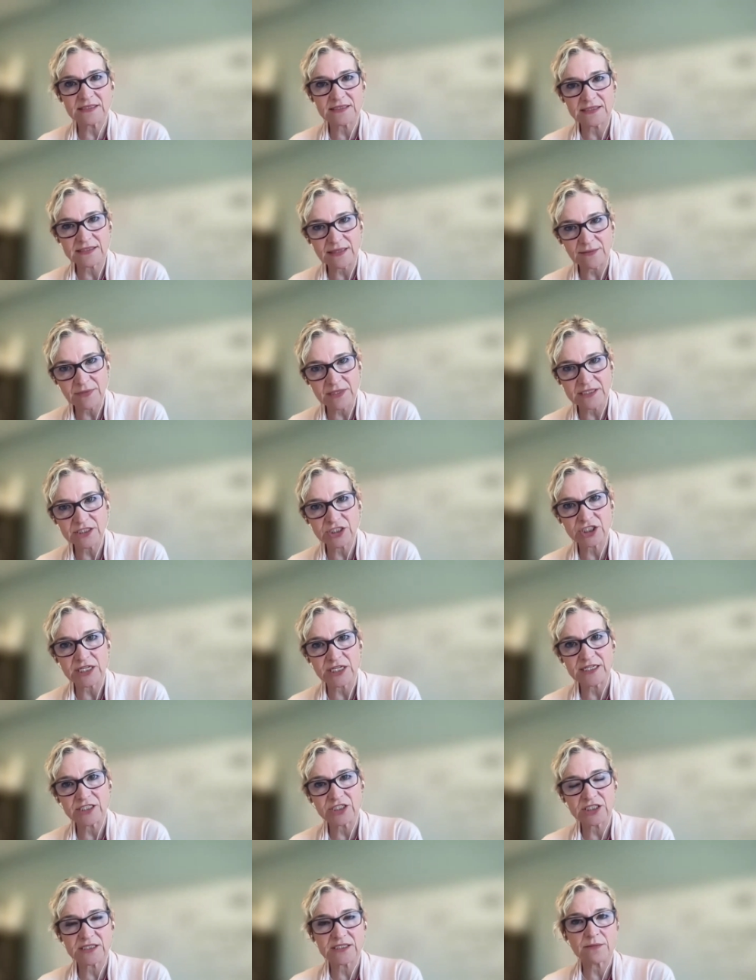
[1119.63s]
to some of these
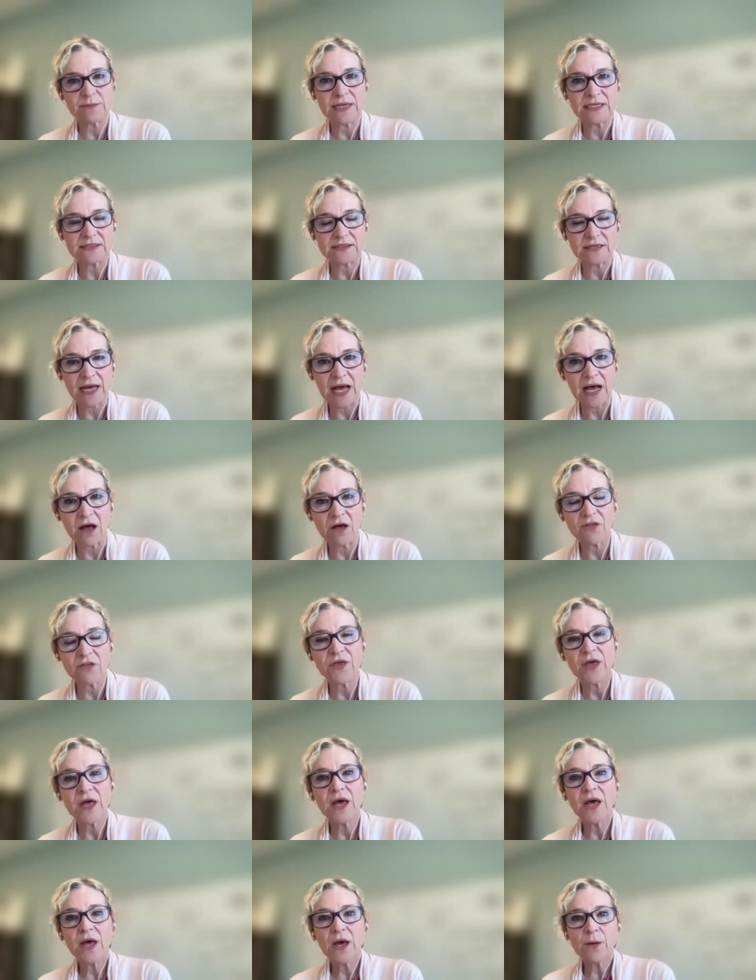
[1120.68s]
changes in mental
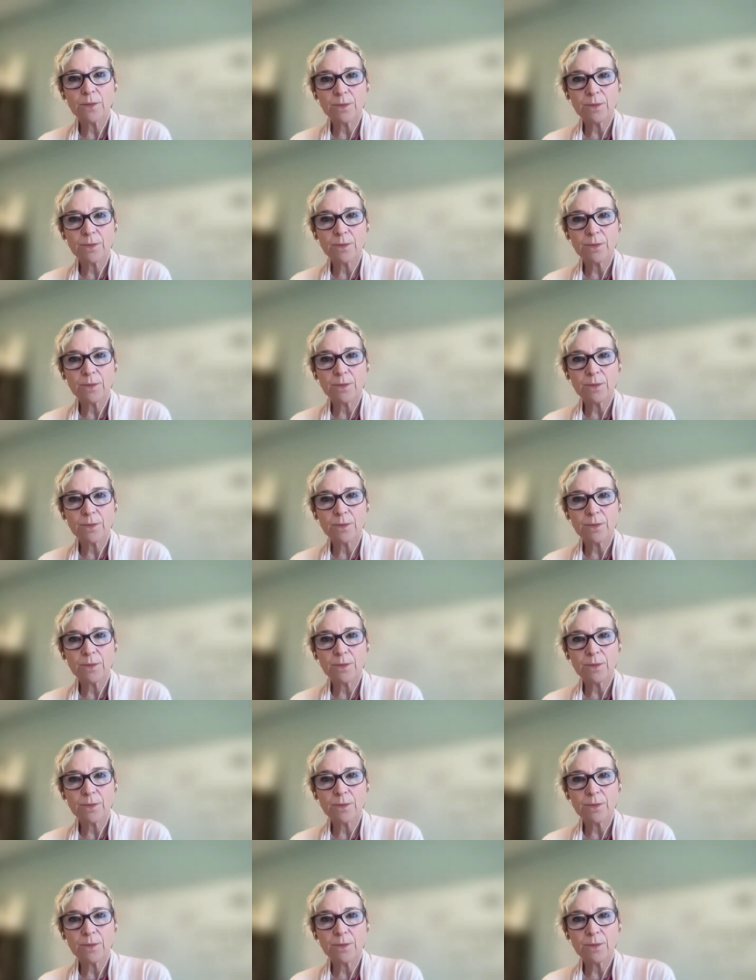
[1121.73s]
health,